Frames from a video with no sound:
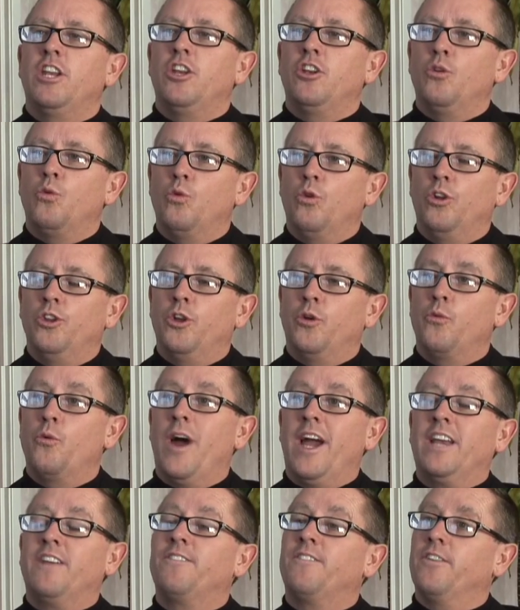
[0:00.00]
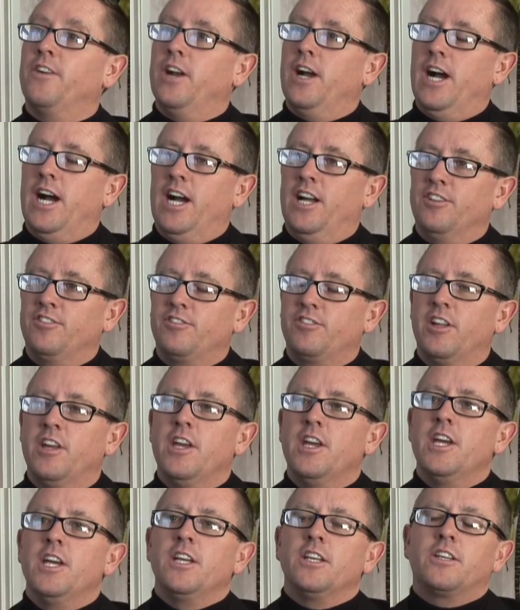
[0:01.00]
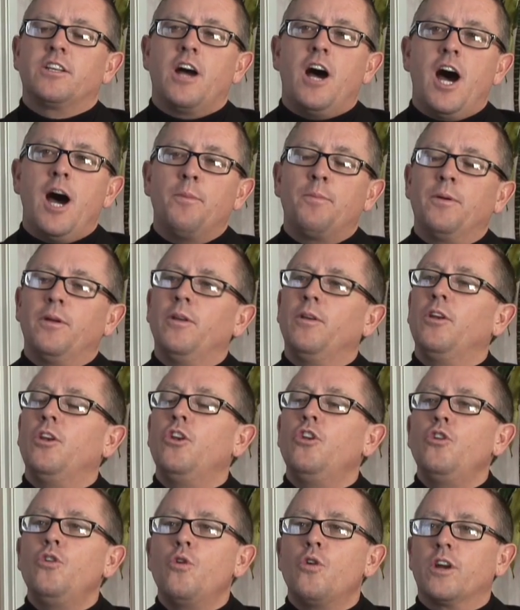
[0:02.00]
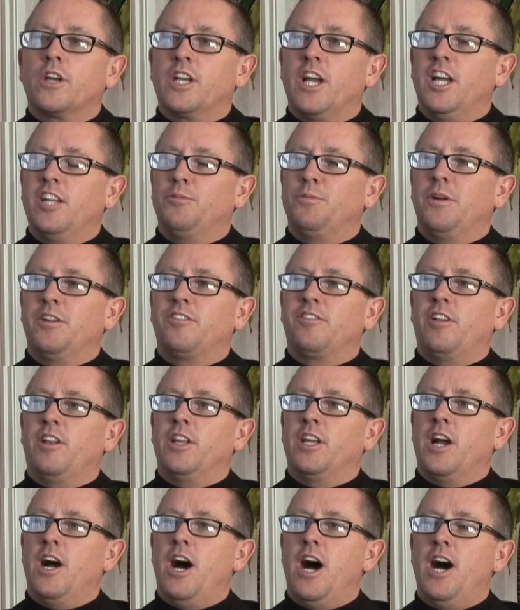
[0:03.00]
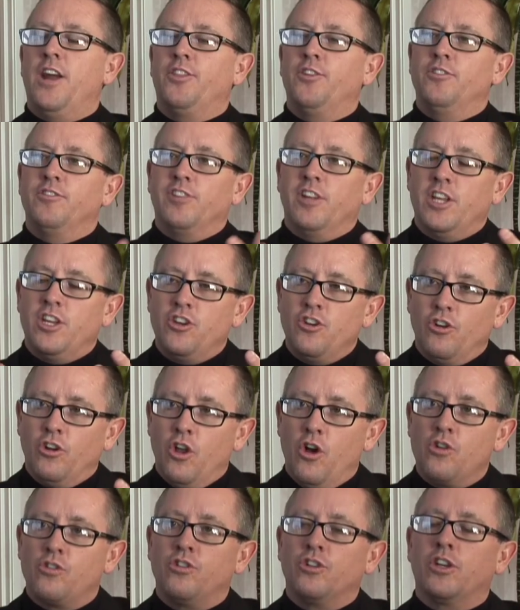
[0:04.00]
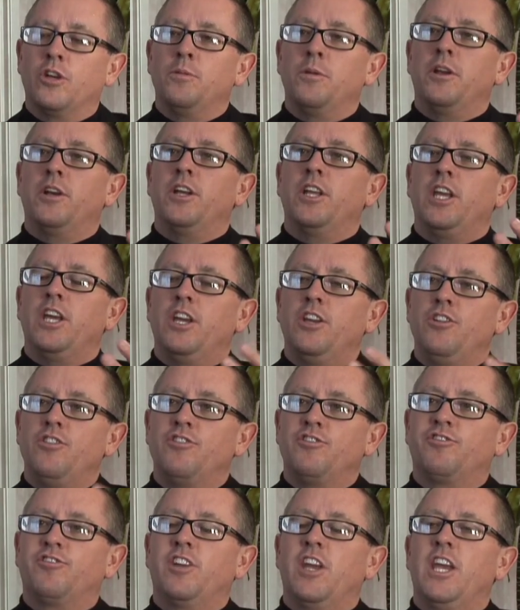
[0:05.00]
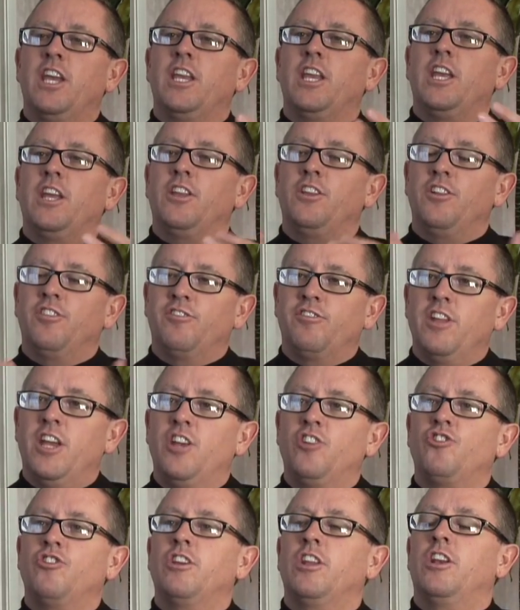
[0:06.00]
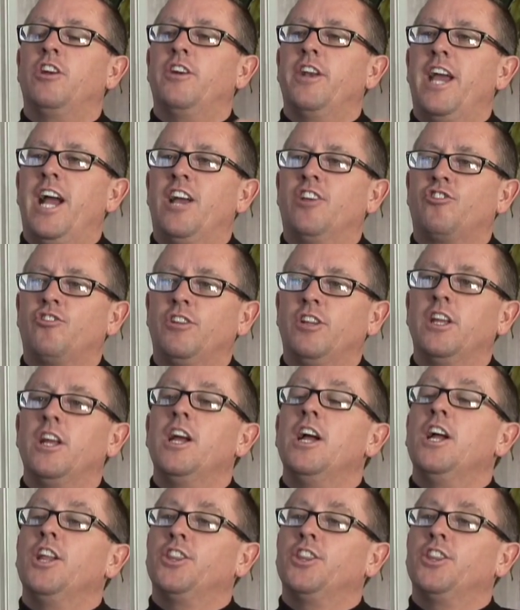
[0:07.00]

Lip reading: and in the world that write for us. Top New York Times best-selling authors in your local community, in your state, in this nation, internationally,